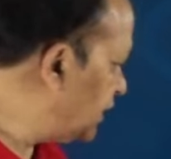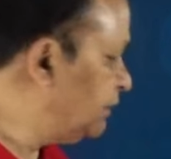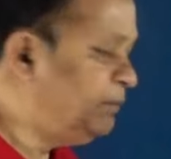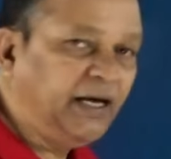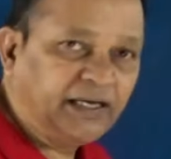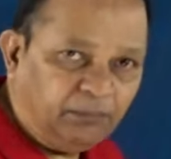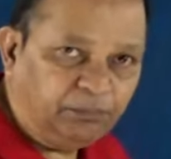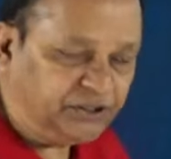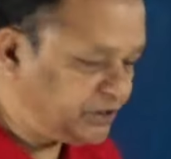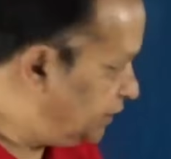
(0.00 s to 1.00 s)
can be
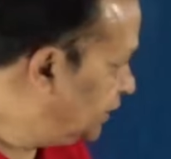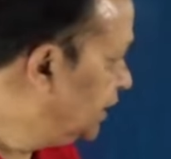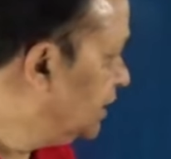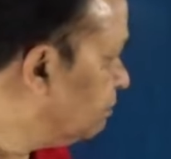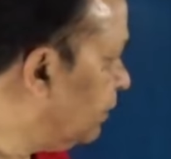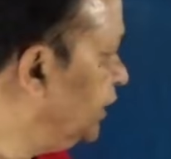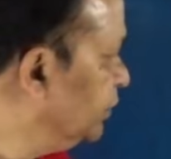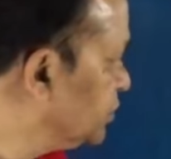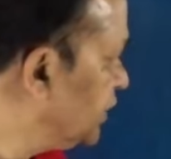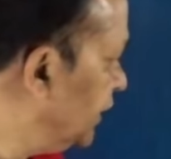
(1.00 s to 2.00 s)
accomplished by
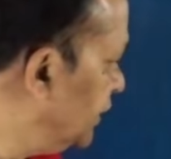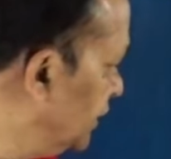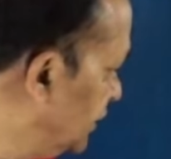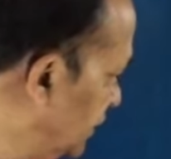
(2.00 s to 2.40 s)
using